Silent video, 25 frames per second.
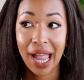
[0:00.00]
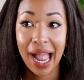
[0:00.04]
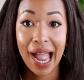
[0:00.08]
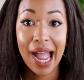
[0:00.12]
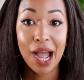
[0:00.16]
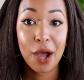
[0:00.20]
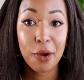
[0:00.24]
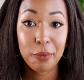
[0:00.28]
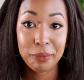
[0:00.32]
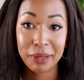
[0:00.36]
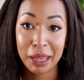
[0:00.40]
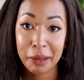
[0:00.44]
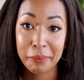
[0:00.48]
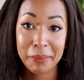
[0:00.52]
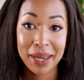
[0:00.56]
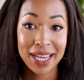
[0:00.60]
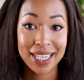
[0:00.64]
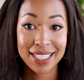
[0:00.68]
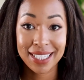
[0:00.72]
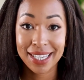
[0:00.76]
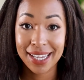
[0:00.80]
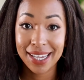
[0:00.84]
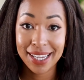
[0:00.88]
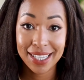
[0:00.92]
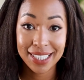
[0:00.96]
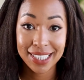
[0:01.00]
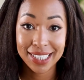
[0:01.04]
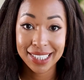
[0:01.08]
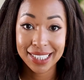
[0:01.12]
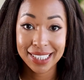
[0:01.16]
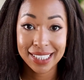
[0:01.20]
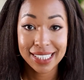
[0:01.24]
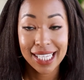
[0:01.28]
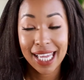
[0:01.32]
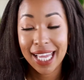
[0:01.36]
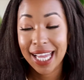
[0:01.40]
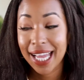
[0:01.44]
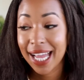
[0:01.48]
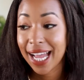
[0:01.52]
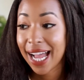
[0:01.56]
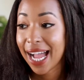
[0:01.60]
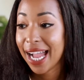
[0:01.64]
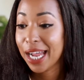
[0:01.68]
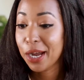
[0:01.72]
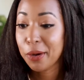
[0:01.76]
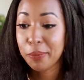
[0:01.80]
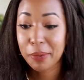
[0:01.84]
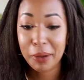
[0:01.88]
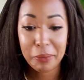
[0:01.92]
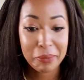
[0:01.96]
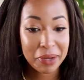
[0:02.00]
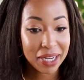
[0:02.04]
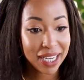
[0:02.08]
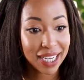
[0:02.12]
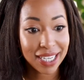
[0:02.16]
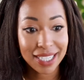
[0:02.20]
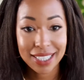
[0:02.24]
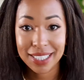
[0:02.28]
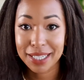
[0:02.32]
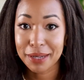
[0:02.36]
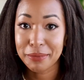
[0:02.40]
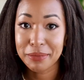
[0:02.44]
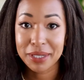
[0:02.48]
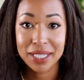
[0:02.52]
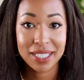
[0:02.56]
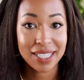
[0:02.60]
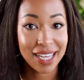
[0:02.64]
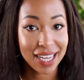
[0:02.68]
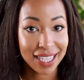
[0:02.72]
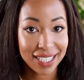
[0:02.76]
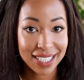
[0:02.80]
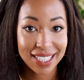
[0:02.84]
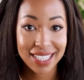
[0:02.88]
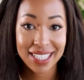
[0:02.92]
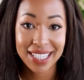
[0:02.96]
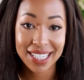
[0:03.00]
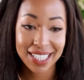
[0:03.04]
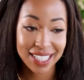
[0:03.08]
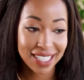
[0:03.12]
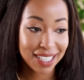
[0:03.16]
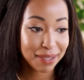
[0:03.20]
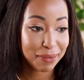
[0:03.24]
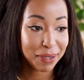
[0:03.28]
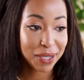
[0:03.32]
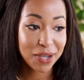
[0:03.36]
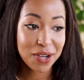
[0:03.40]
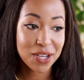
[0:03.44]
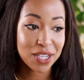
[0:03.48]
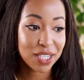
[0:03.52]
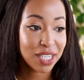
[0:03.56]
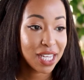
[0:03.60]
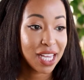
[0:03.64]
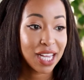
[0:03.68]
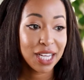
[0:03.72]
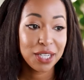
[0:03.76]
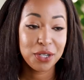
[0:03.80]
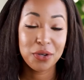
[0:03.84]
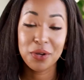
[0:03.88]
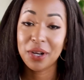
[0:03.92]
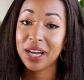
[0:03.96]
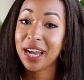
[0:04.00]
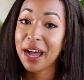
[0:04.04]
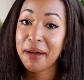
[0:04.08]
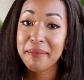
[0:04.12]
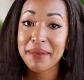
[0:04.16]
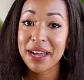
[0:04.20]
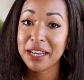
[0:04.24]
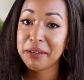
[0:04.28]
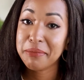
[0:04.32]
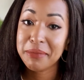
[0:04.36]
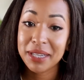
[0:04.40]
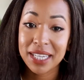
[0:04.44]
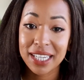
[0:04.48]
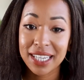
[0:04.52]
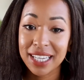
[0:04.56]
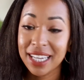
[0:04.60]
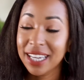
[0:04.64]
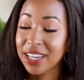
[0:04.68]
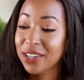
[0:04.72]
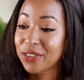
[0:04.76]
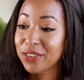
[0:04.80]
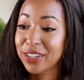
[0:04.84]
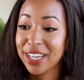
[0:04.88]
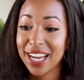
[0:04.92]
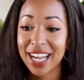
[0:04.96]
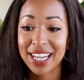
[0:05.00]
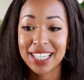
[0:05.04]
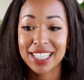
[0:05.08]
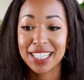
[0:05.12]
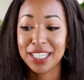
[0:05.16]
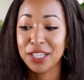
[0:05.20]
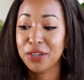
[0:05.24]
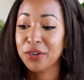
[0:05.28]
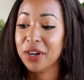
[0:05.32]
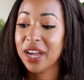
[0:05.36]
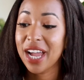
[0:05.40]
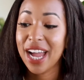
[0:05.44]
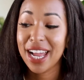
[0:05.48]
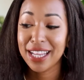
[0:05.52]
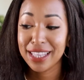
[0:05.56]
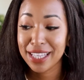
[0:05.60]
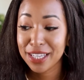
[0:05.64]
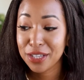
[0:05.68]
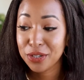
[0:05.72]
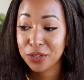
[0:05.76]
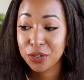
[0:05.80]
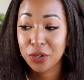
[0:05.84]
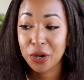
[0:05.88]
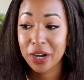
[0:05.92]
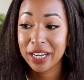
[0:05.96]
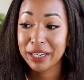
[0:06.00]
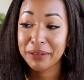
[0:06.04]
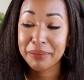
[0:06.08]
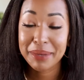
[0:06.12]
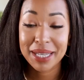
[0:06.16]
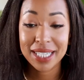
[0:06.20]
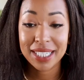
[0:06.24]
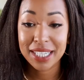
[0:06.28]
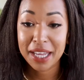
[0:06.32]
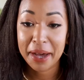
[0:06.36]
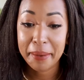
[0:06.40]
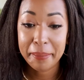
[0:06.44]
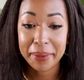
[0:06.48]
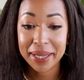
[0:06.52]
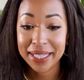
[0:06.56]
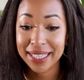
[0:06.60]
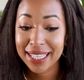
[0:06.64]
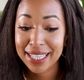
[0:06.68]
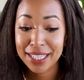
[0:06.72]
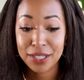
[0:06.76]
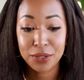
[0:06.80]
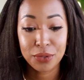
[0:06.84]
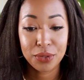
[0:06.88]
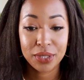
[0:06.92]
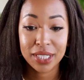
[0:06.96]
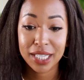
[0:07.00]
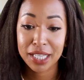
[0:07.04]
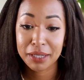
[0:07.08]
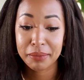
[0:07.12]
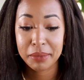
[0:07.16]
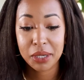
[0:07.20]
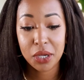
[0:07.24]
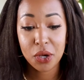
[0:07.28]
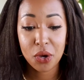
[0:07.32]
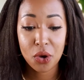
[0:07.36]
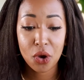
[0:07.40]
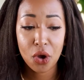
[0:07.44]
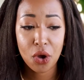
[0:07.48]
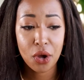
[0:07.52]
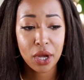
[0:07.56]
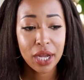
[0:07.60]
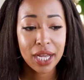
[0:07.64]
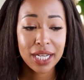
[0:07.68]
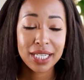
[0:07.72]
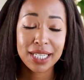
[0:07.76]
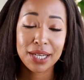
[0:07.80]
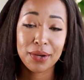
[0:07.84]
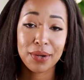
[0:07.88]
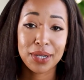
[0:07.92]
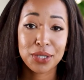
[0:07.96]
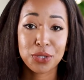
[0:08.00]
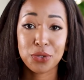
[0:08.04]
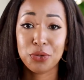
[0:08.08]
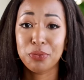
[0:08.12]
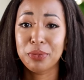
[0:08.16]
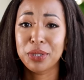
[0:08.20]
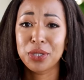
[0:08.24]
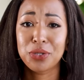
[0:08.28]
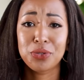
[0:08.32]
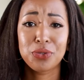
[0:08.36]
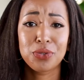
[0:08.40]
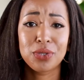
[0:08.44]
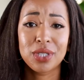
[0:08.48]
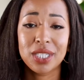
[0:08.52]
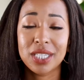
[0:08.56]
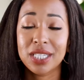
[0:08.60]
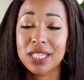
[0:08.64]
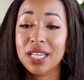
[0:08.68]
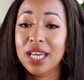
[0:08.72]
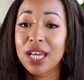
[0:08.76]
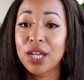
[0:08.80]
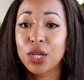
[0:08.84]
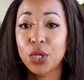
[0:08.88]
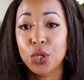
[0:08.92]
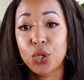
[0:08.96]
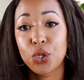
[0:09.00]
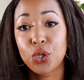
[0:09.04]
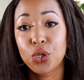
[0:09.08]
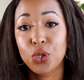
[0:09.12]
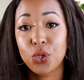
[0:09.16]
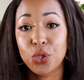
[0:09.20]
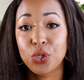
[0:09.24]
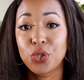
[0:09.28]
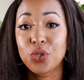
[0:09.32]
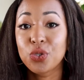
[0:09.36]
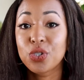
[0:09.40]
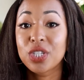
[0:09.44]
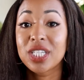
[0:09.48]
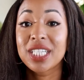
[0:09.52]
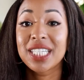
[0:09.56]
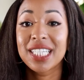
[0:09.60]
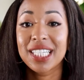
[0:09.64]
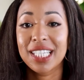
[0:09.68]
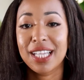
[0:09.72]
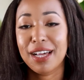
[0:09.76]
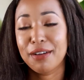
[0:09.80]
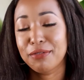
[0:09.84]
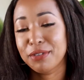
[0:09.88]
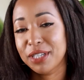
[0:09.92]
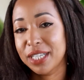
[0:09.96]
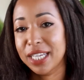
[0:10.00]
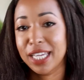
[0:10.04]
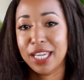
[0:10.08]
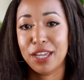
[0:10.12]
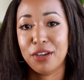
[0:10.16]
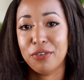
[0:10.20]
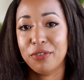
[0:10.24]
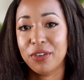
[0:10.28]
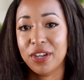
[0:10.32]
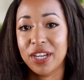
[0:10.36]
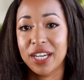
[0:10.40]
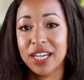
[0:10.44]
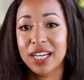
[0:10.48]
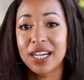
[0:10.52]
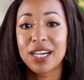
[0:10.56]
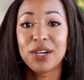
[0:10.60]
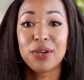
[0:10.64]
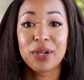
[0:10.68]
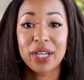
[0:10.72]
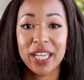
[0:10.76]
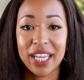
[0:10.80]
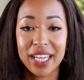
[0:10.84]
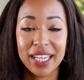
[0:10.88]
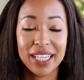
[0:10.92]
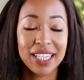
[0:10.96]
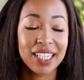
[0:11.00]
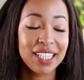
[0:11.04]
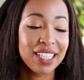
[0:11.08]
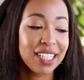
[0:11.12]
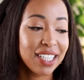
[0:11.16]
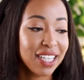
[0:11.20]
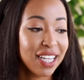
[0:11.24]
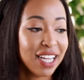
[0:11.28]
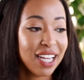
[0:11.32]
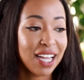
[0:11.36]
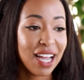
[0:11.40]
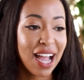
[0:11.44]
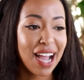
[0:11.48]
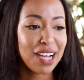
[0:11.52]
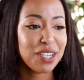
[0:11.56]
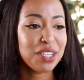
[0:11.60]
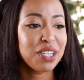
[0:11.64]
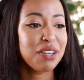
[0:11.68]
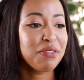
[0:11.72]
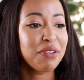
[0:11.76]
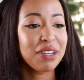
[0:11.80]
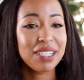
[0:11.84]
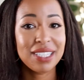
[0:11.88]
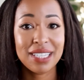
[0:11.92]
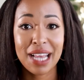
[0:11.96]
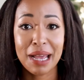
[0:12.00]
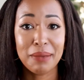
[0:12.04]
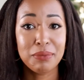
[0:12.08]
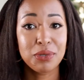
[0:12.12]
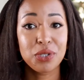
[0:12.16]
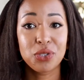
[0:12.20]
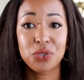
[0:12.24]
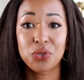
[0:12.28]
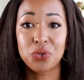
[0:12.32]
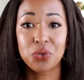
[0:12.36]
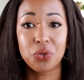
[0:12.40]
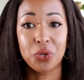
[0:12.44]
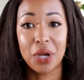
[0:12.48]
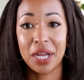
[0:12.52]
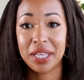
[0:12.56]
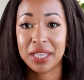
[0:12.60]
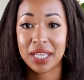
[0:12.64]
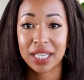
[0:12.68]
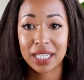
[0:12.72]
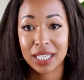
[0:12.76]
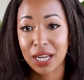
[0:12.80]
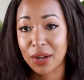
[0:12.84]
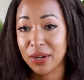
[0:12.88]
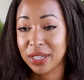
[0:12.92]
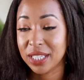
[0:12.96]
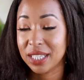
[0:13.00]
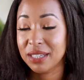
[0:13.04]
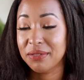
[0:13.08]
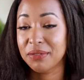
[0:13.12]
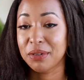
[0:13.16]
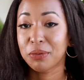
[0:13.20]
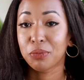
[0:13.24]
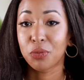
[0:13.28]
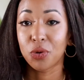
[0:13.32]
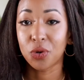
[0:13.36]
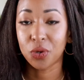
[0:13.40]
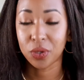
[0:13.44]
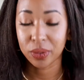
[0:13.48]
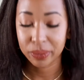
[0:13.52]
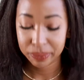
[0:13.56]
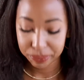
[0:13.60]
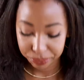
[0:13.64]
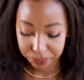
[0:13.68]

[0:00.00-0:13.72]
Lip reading: I hope that makes sense. I hope I'm making some sense, sis, because don't come at me relaxing your hair and then you go and mess up and then you tell me, oh, Tewa told me to do this. No, you still have to take care of your hair, okay? Actually, even ×2, I think now it's even more.